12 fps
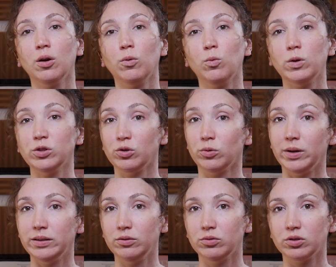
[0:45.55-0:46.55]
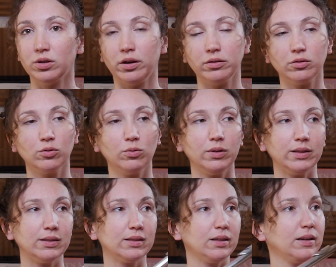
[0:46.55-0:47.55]
once you're ready to start. So,
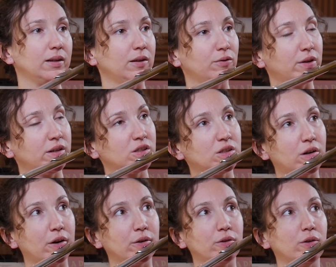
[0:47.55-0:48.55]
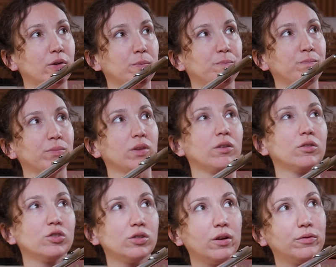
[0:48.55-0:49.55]
let's say if I start on a
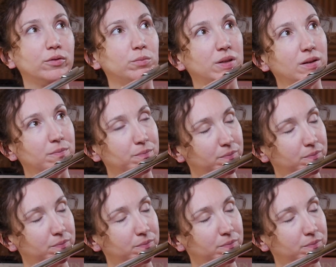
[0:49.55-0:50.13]
soft B